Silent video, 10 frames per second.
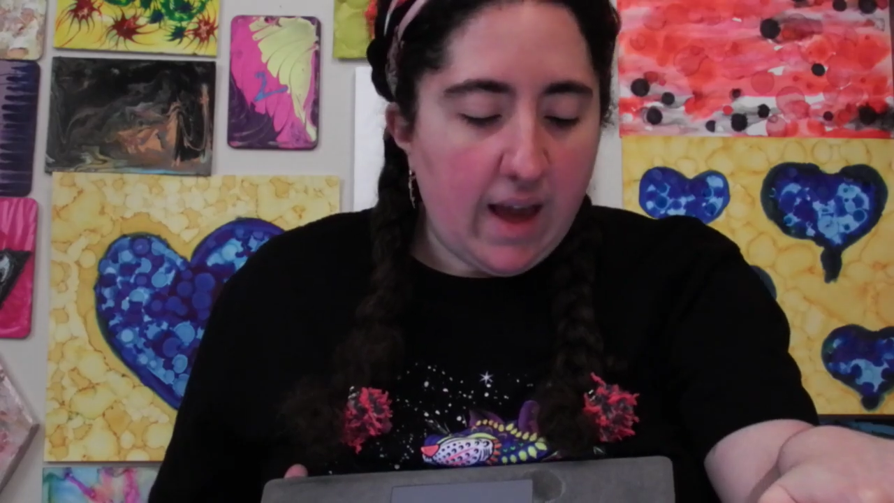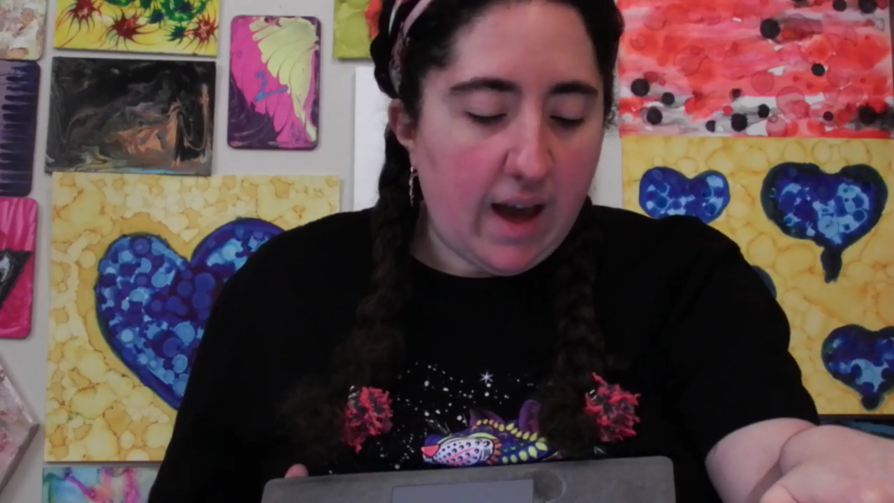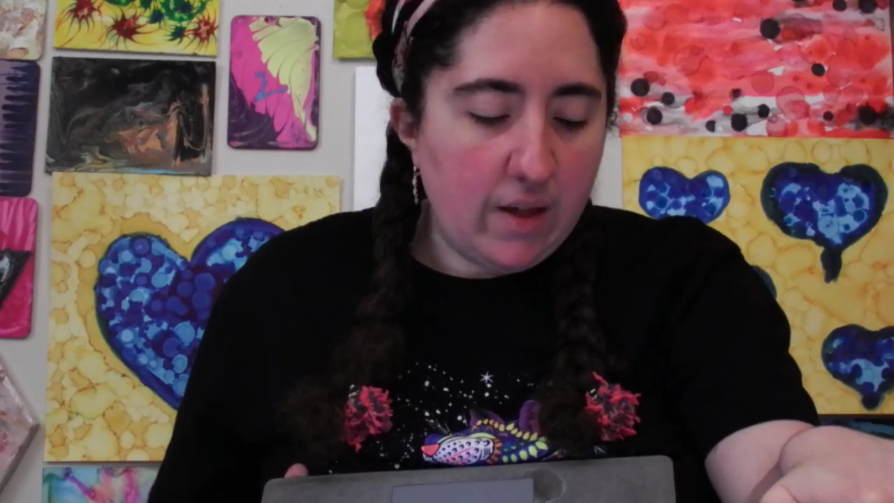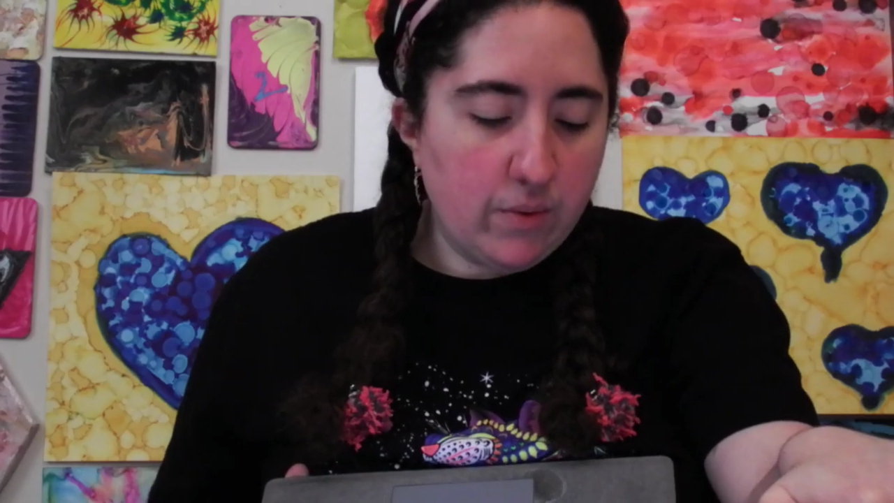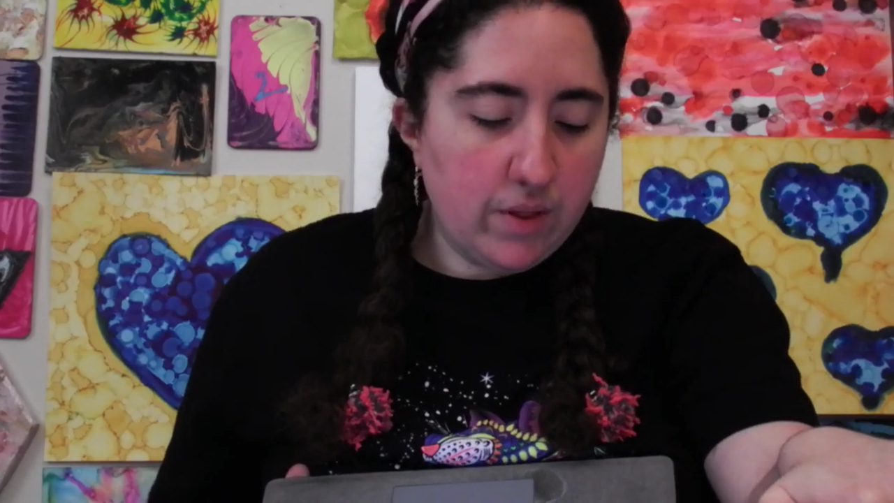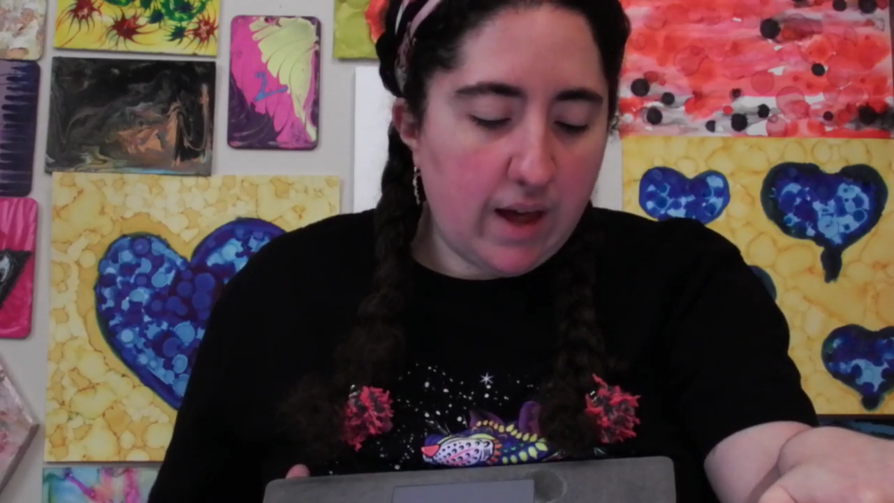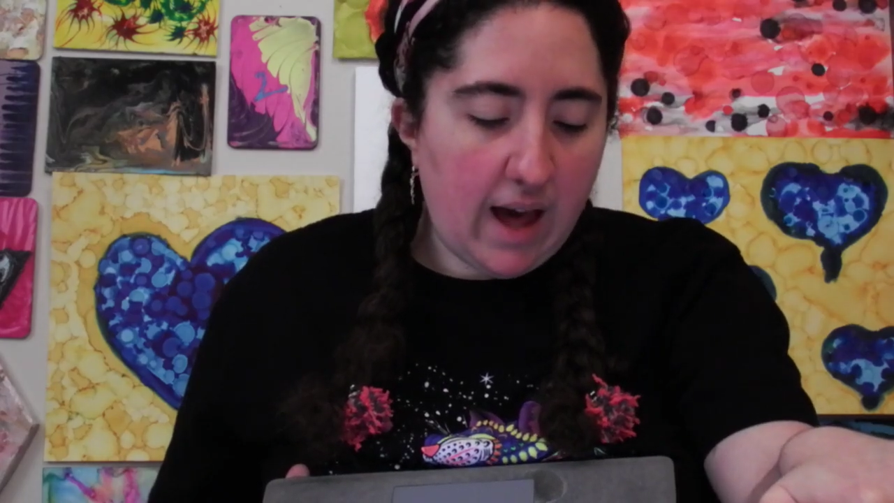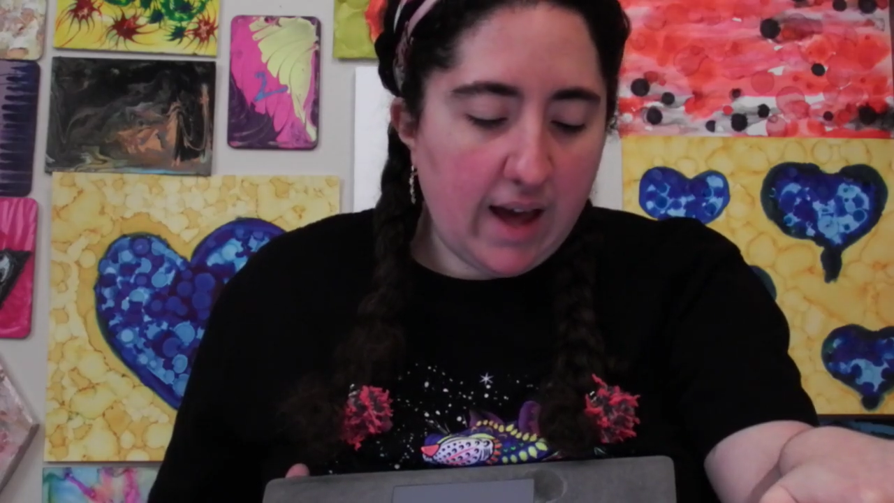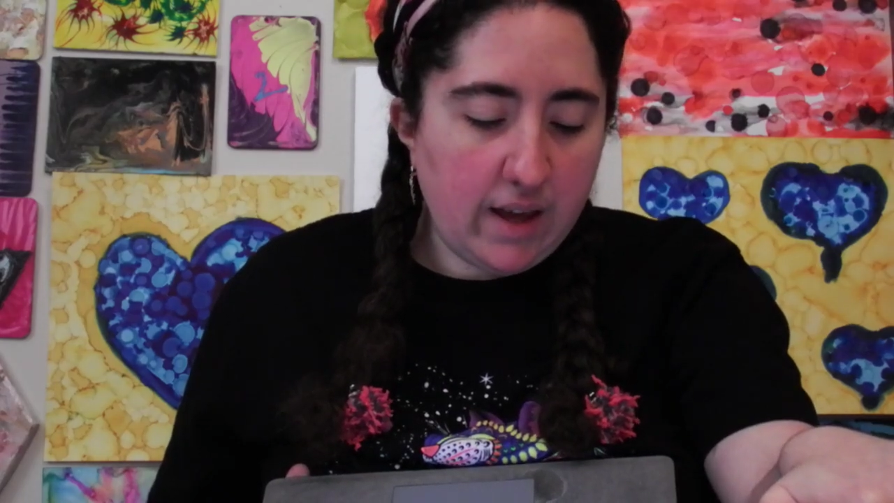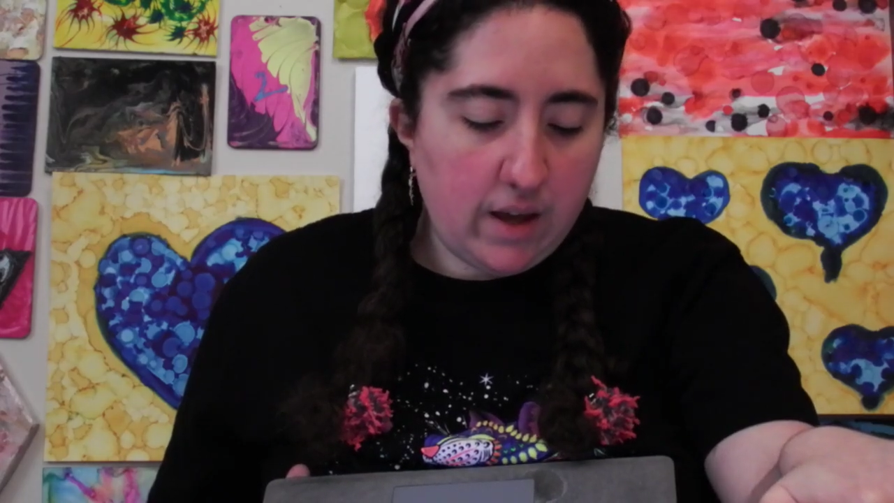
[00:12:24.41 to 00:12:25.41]
As with
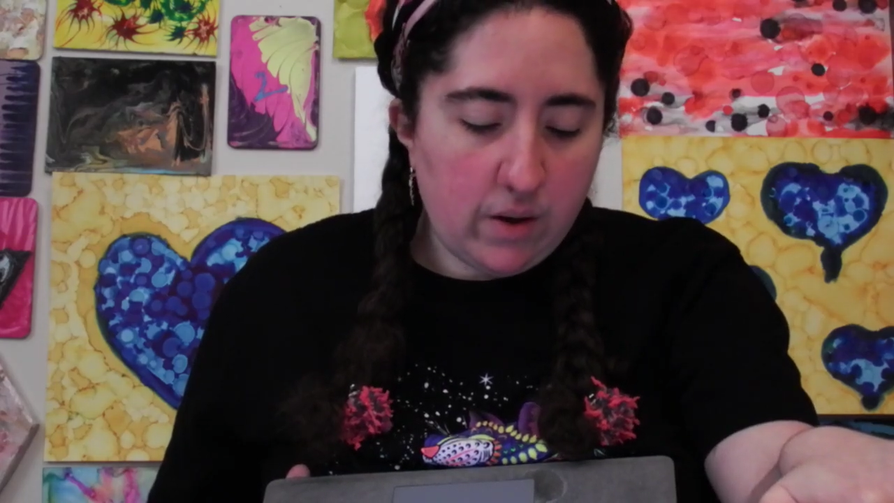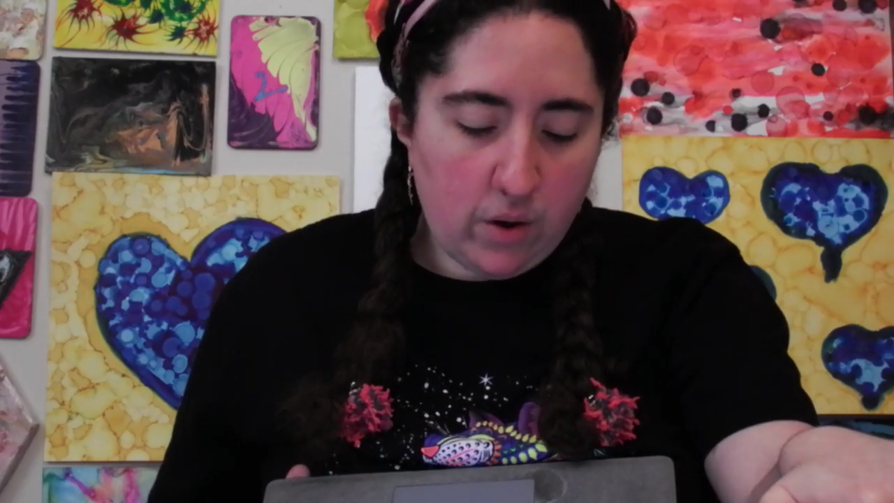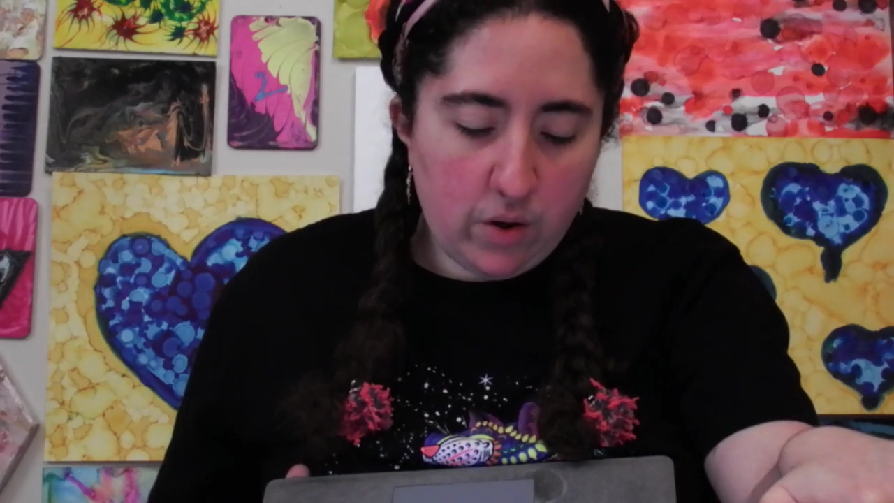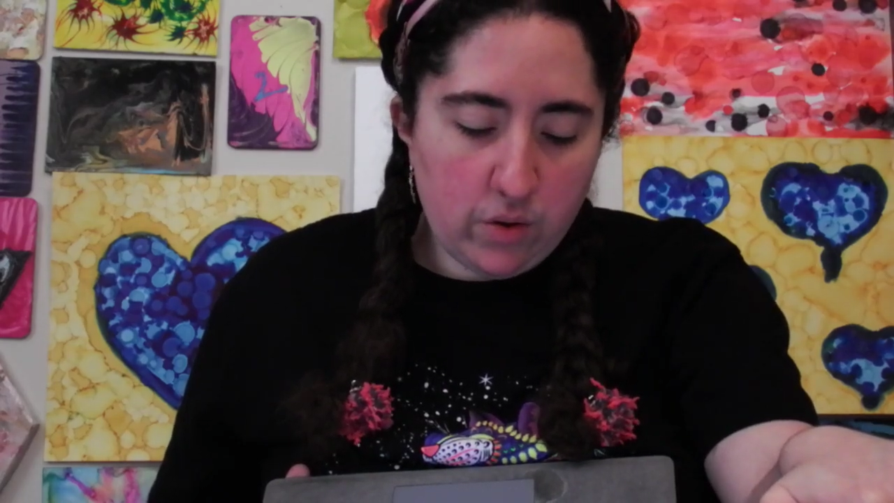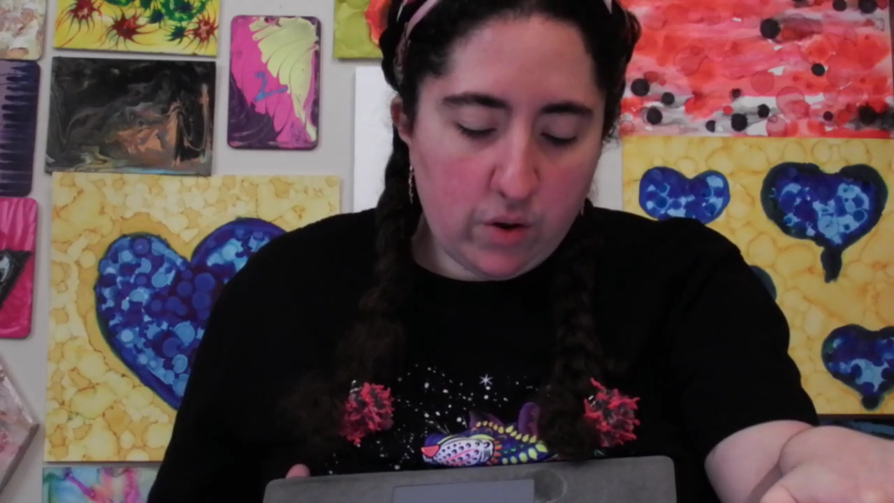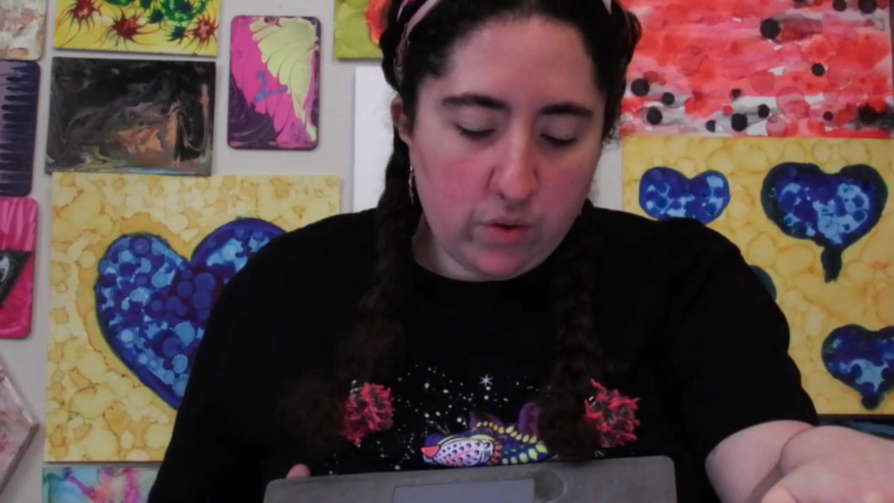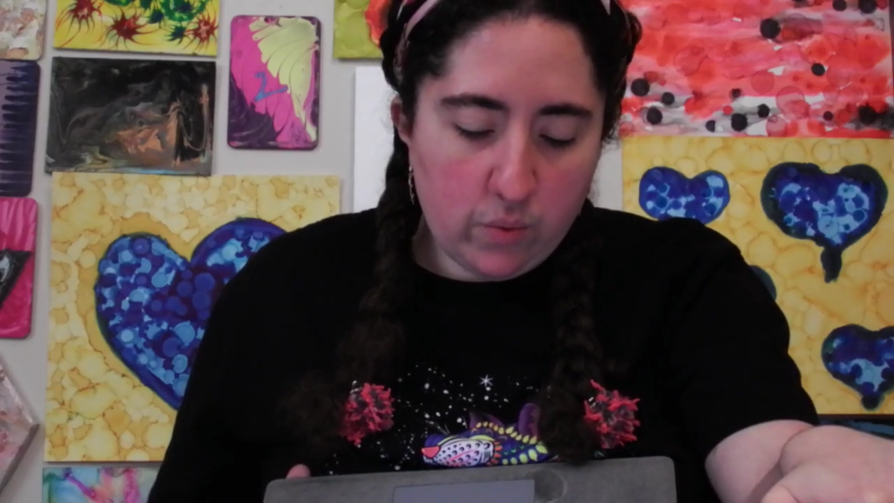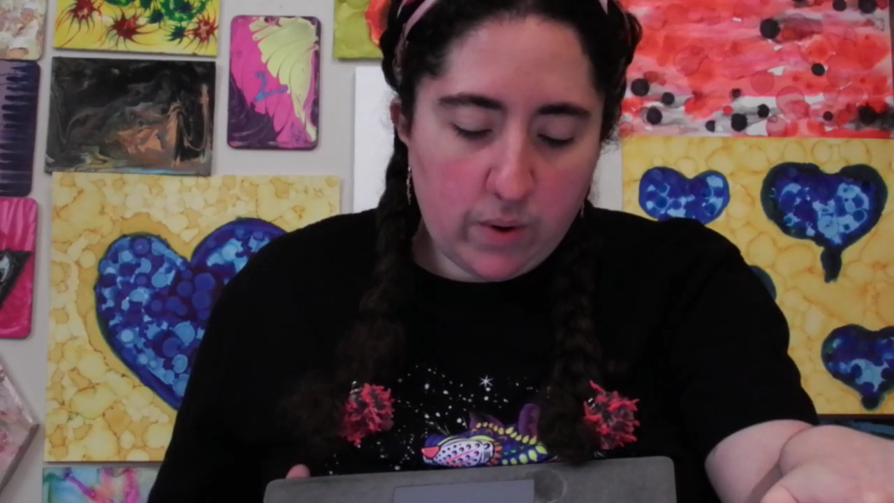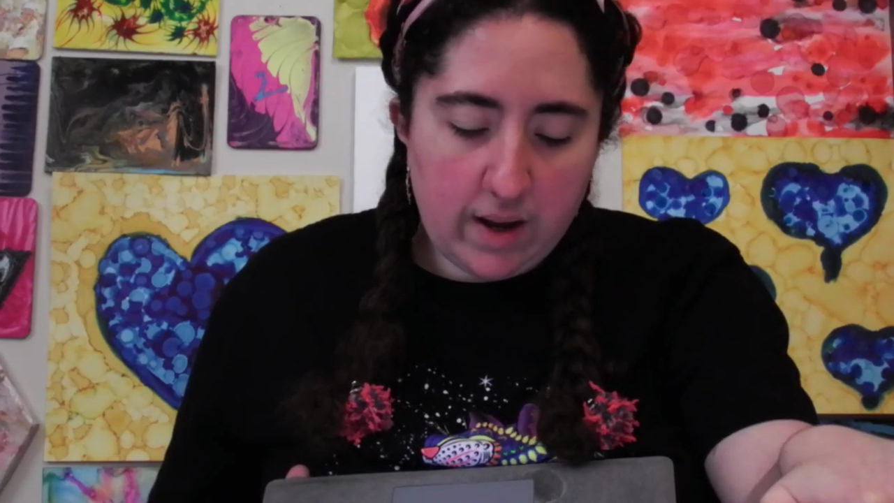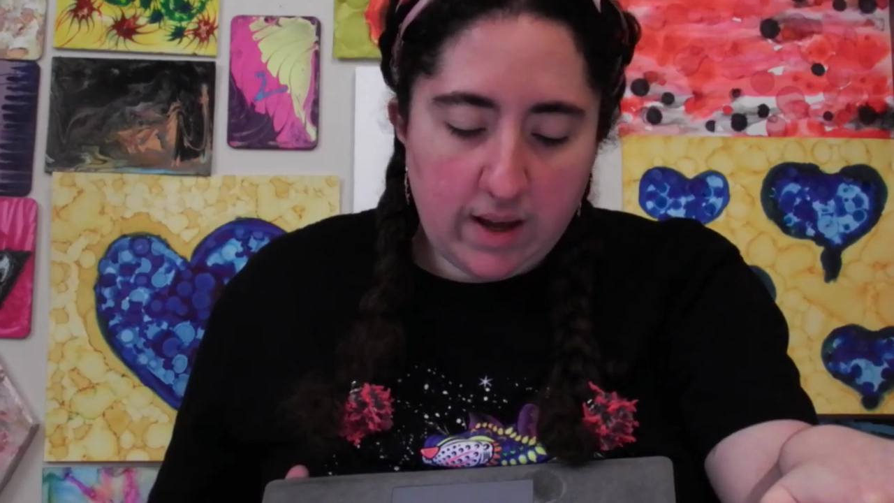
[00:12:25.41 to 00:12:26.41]
Ahi, all those
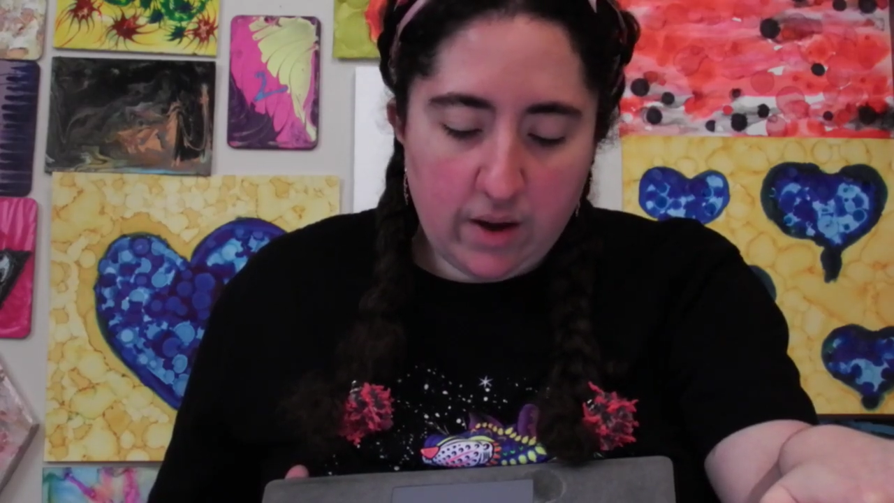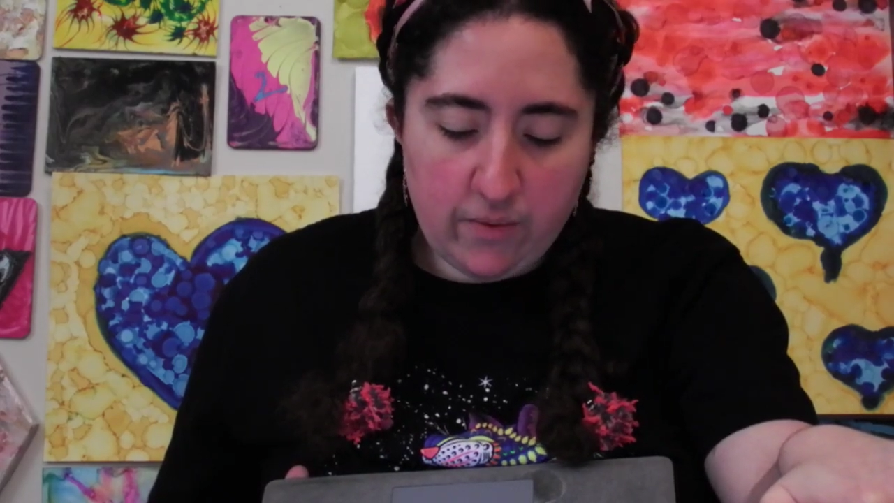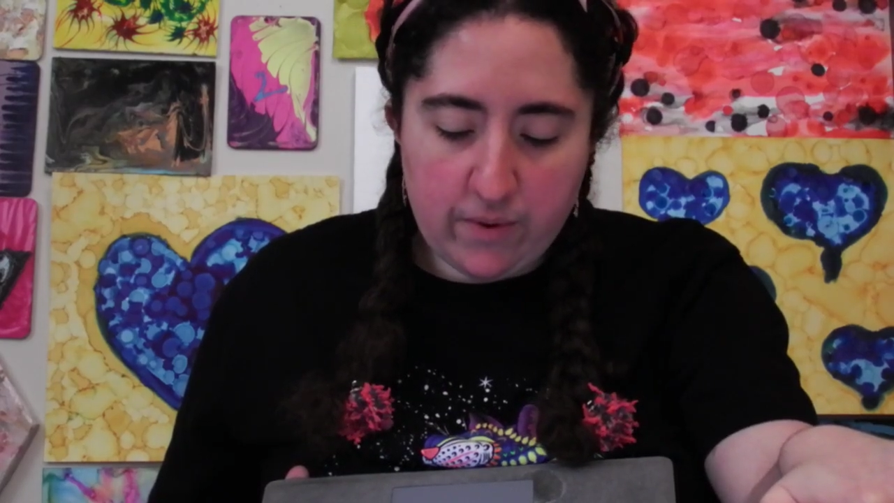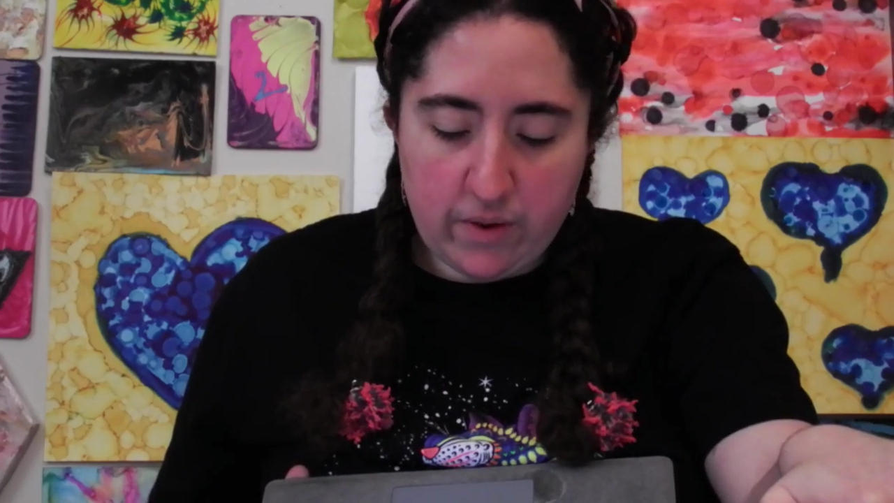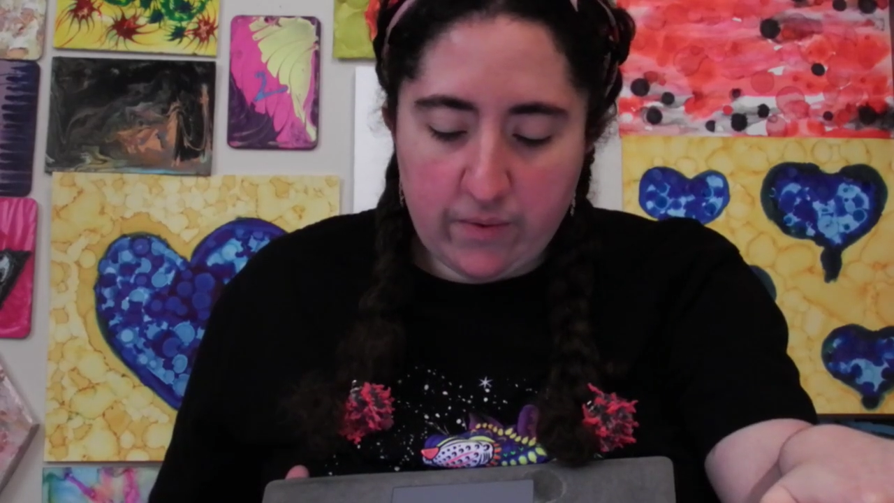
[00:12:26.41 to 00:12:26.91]
who were healed for the